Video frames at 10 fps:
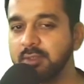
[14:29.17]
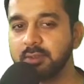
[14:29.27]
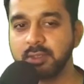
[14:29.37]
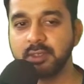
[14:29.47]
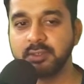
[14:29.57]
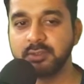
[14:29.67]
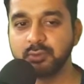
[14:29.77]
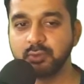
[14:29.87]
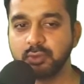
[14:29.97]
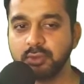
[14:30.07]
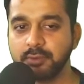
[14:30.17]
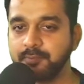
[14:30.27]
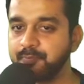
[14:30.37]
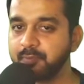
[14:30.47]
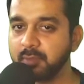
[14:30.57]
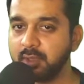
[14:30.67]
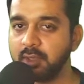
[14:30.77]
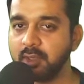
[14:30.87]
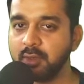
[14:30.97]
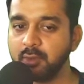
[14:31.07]
related to the
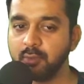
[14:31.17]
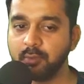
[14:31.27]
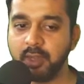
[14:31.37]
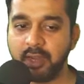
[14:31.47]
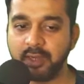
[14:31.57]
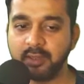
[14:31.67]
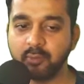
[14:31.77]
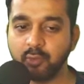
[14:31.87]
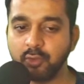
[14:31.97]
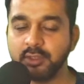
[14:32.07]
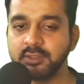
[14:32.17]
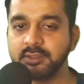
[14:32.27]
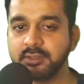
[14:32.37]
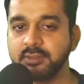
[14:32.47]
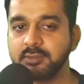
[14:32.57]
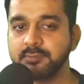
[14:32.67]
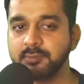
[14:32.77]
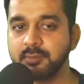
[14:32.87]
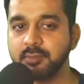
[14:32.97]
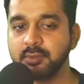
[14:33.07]
adding more content,
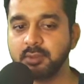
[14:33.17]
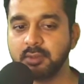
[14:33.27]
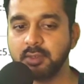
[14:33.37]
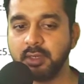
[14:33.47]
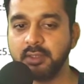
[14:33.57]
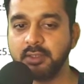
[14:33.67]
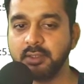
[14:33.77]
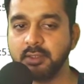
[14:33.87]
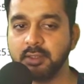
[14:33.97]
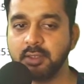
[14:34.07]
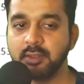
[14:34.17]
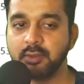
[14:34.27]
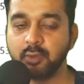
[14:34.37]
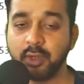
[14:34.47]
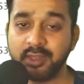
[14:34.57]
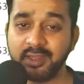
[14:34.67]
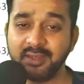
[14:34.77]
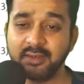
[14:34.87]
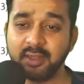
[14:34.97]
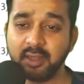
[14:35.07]
right? So
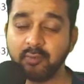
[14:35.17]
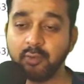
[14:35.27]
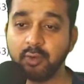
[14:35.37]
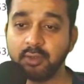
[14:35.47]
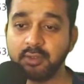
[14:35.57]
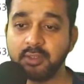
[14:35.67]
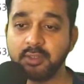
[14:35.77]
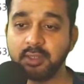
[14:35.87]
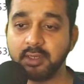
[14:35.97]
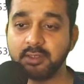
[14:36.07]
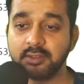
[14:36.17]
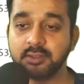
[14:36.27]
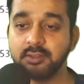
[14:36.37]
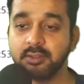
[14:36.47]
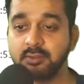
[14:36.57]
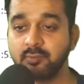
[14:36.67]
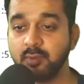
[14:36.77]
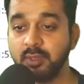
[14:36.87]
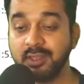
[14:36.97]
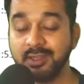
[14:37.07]
again, I would not say that it is
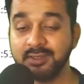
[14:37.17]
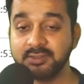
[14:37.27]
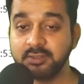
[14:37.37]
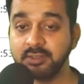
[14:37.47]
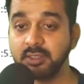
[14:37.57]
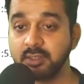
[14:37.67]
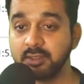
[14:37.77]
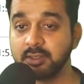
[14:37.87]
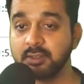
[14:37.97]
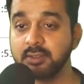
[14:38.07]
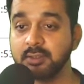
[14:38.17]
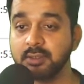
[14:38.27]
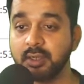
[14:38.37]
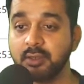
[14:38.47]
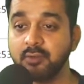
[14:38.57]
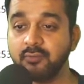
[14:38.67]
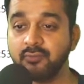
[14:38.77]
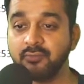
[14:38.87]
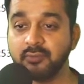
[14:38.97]
very urgent thing. This is kind of